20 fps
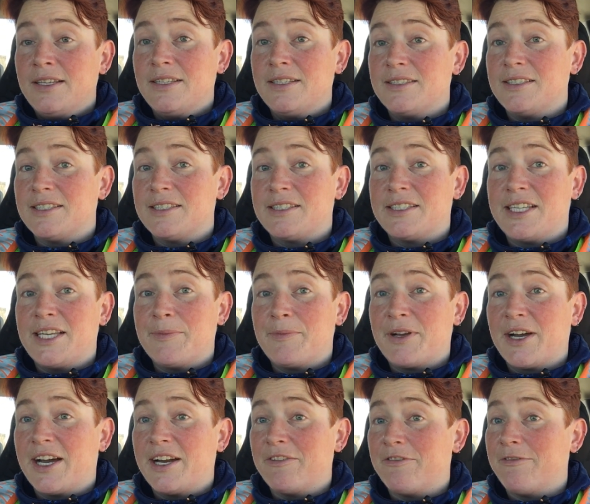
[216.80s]
You just keep
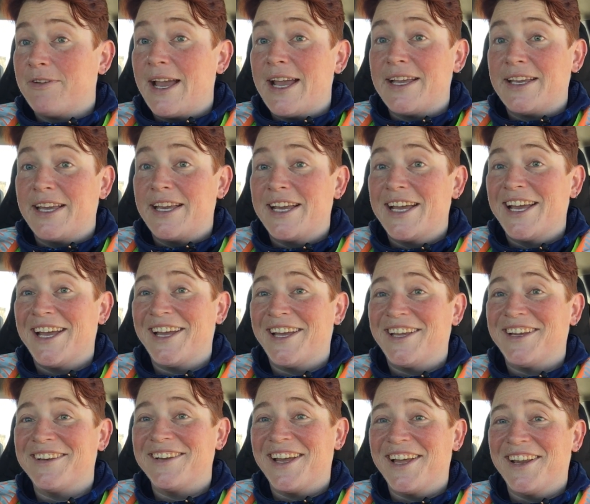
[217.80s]
kind of faking
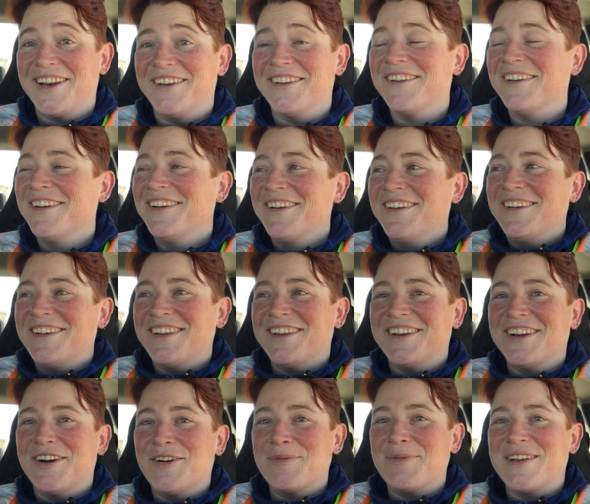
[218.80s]
it and,
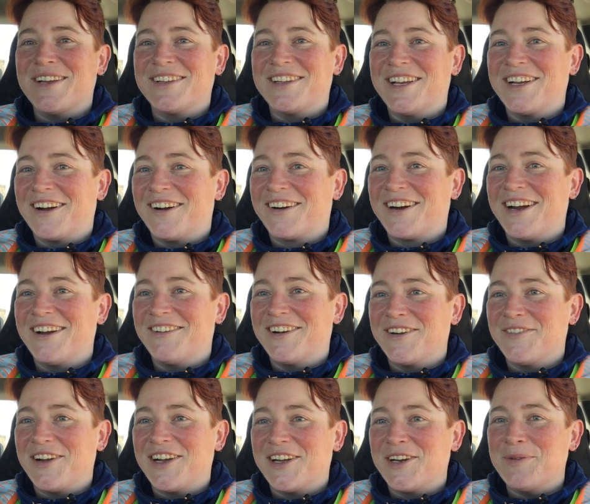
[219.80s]
you know, being like, all right,
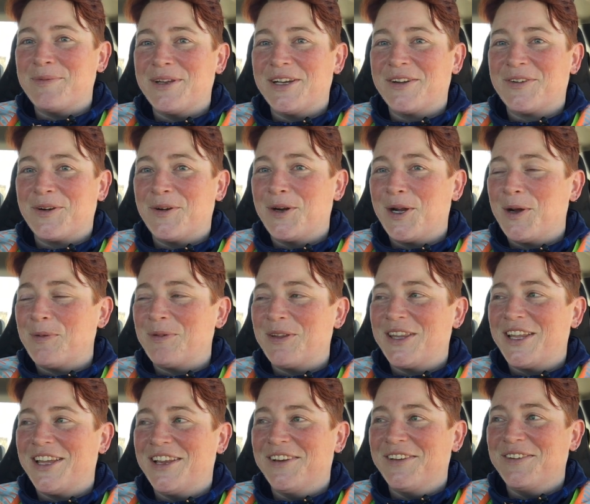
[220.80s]
when am I going to be a grown-up?
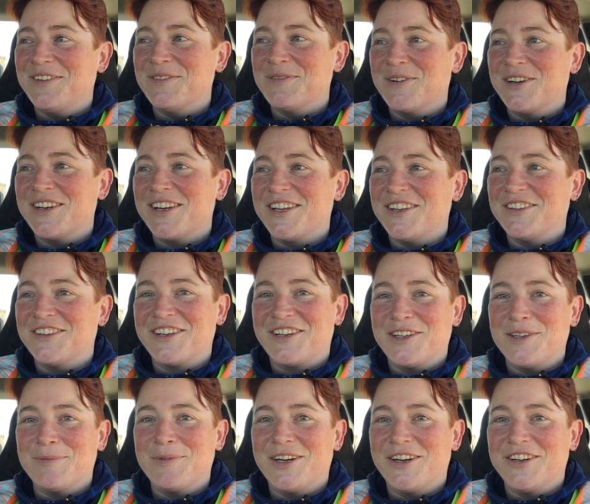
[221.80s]
And then one day you
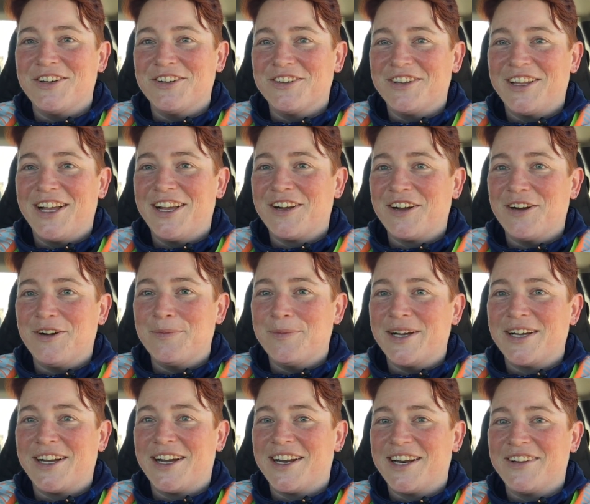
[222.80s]
look in the mirror and you're like, oh
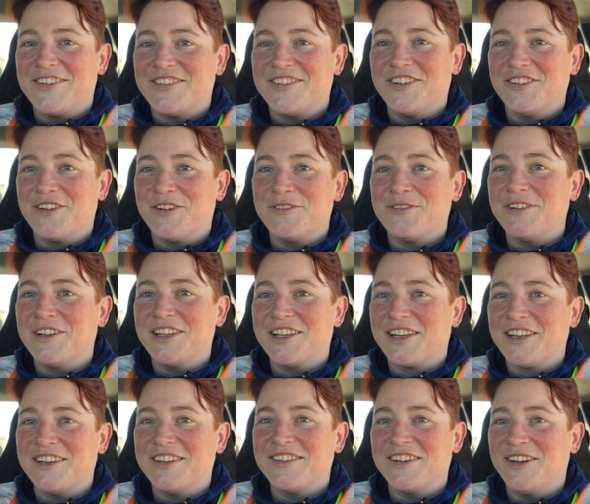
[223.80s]
my God, I still don't feel
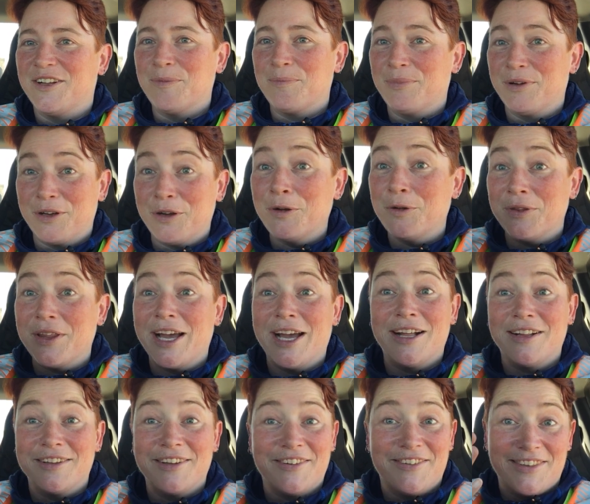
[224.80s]
like an adult, but who the
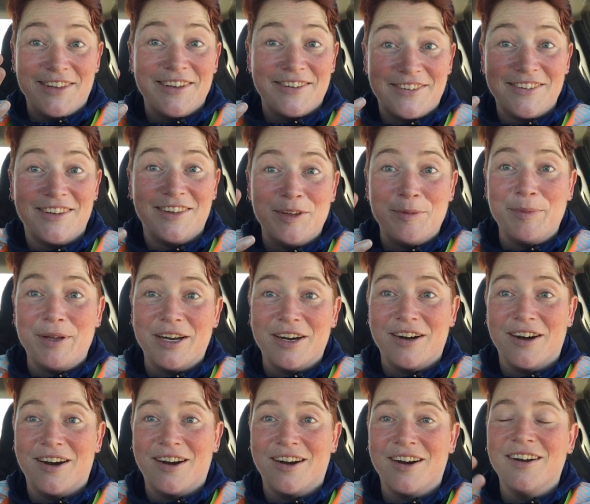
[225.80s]
hell is this in the
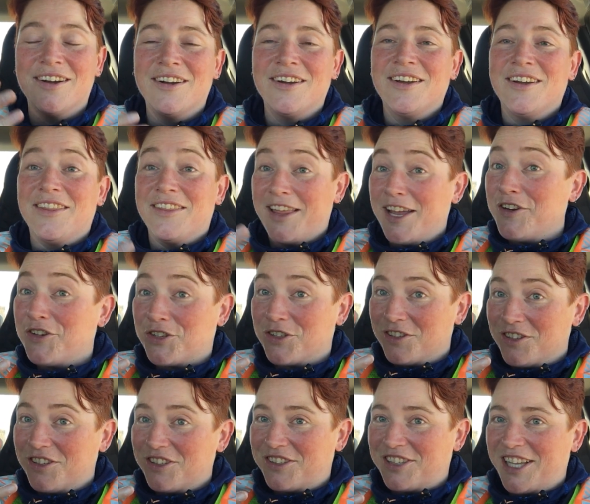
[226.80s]
mirror? They
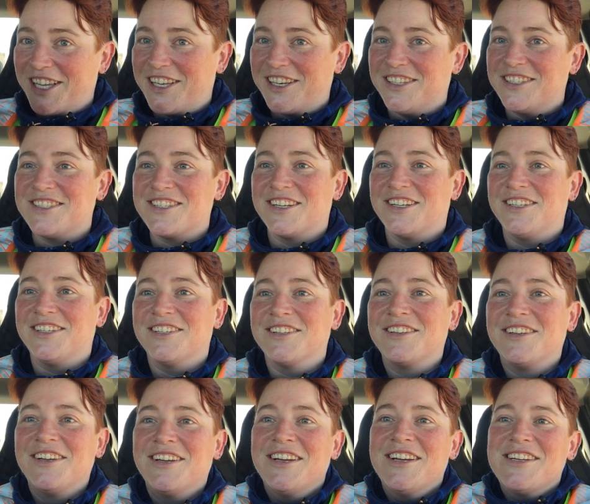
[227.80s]
sure look like an adult.